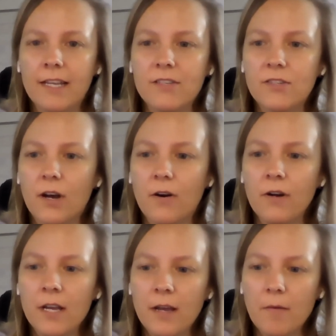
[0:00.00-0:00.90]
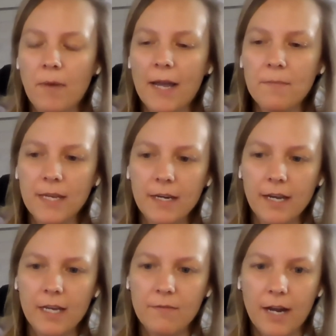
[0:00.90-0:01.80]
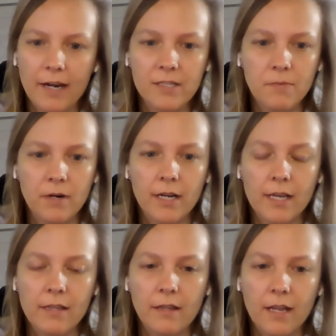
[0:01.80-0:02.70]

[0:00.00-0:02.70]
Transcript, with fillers: And so by being kind of an expert in,